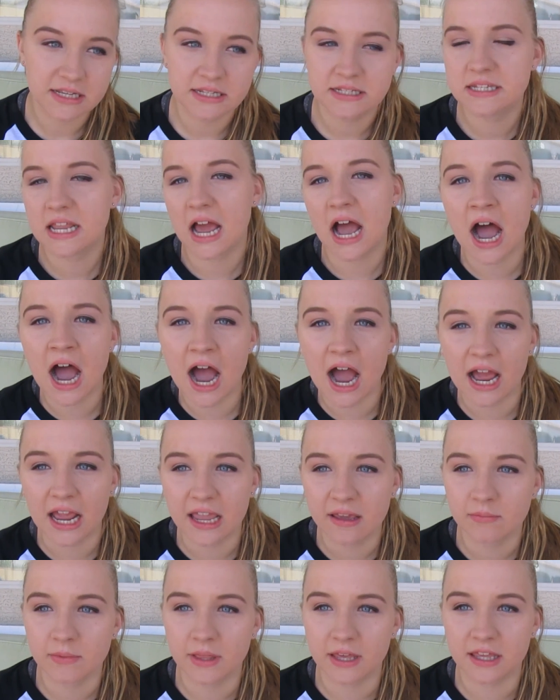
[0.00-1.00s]

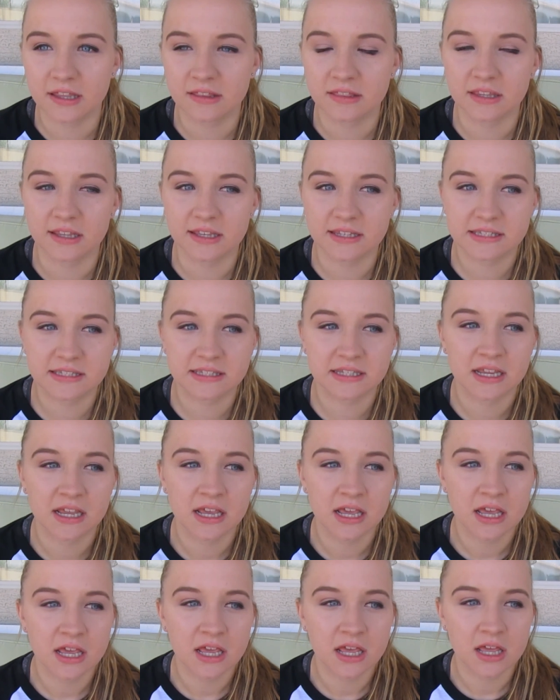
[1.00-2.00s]
time, in
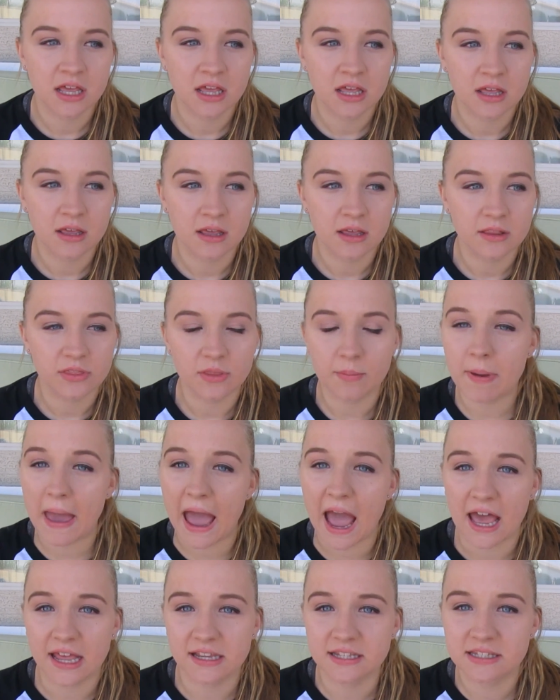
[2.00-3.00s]
the
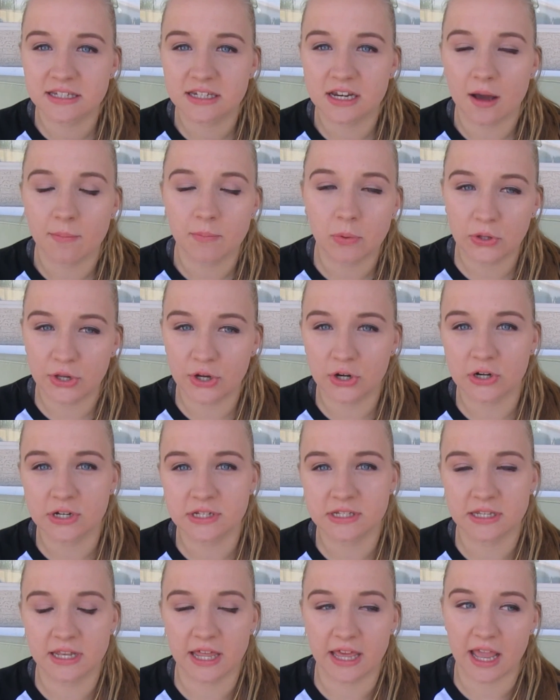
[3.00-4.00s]
past couple
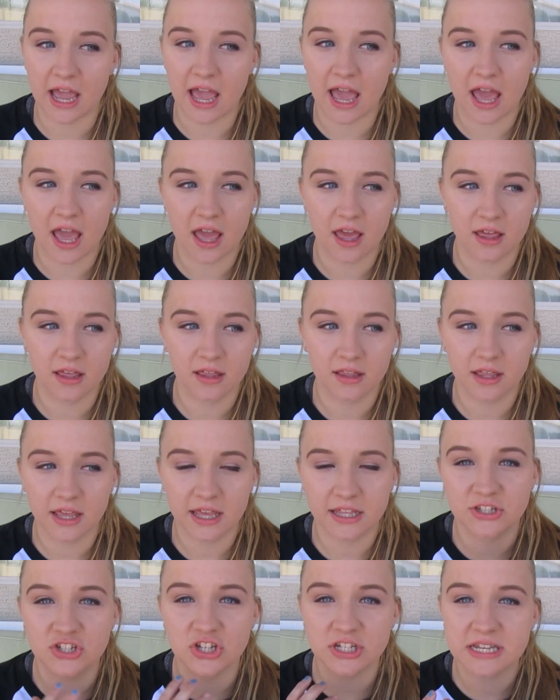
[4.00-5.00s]
years, and
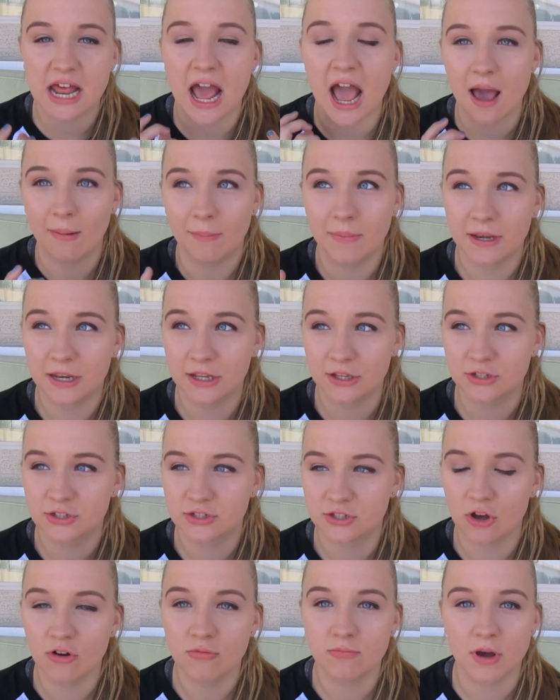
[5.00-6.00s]
it's just happening
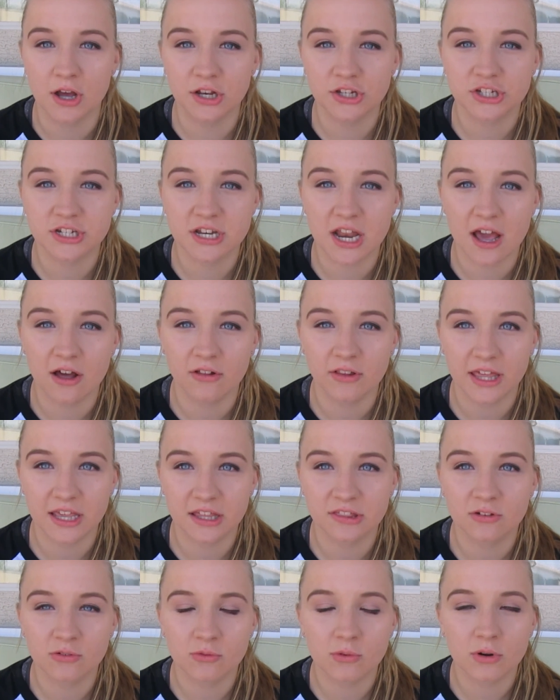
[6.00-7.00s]
so much now
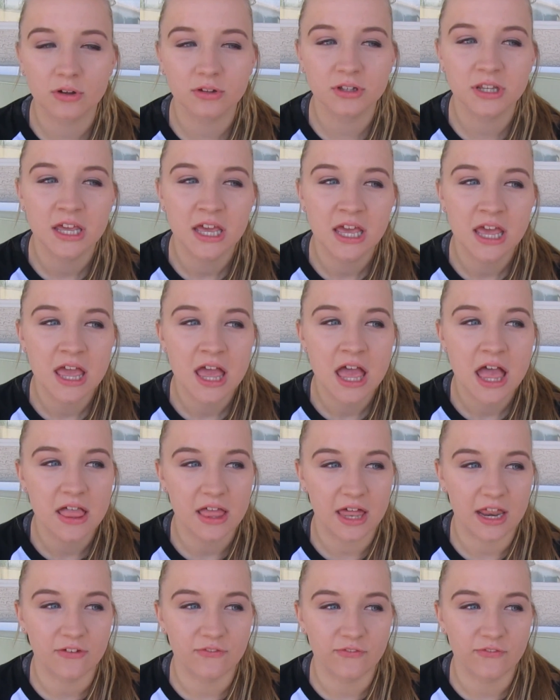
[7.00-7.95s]
in the world that I